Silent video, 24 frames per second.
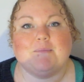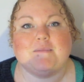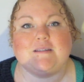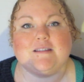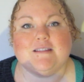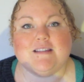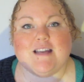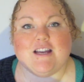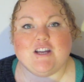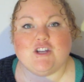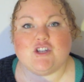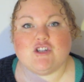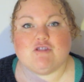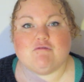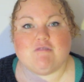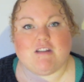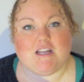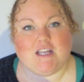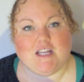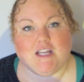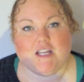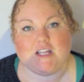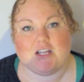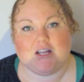
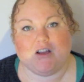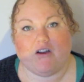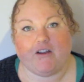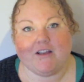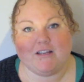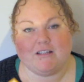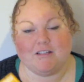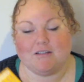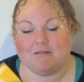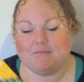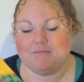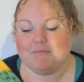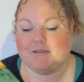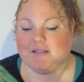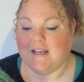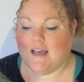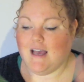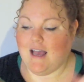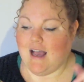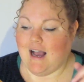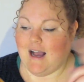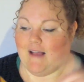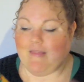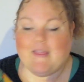stationery items,
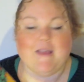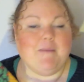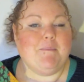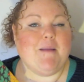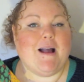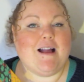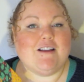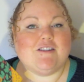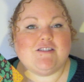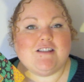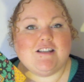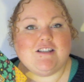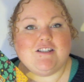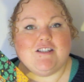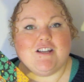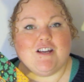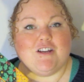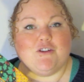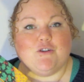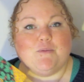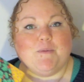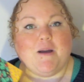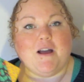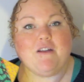and they match this
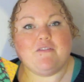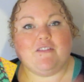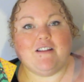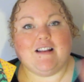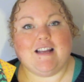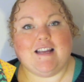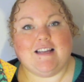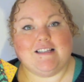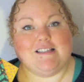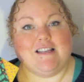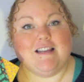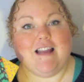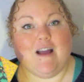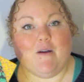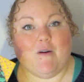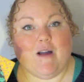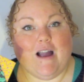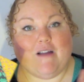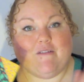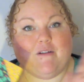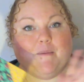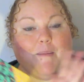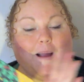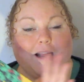journal perfectly. So now I
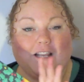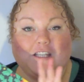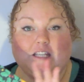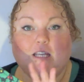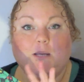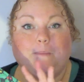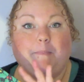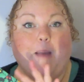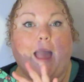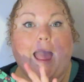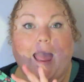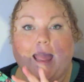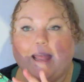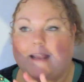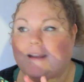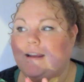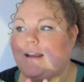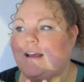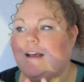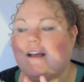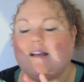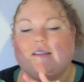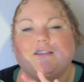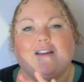have a matching
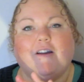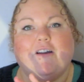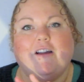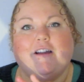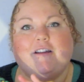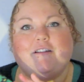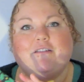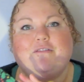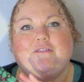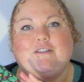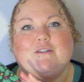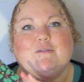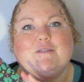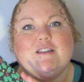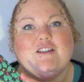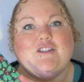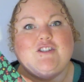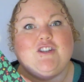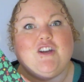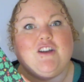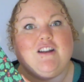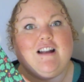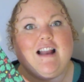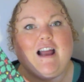pen that I can fill this
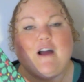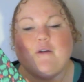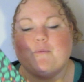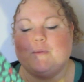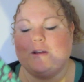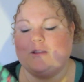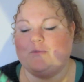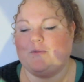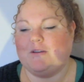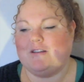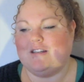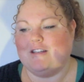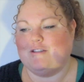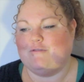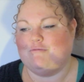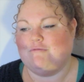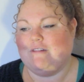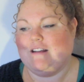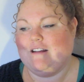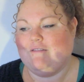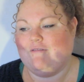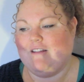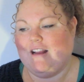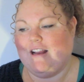journal out with, which is
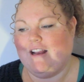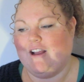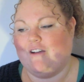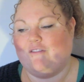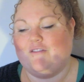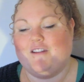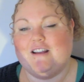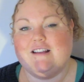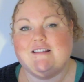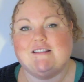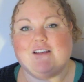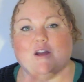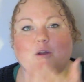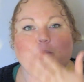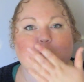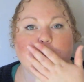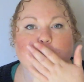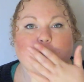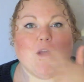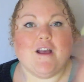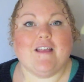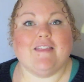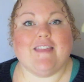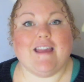really lovely. So
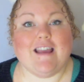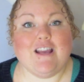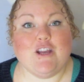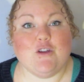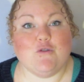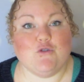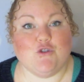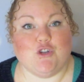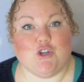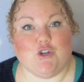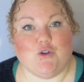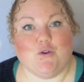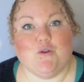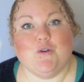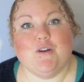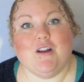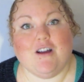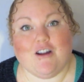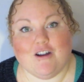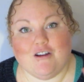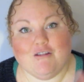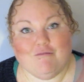thank you, June.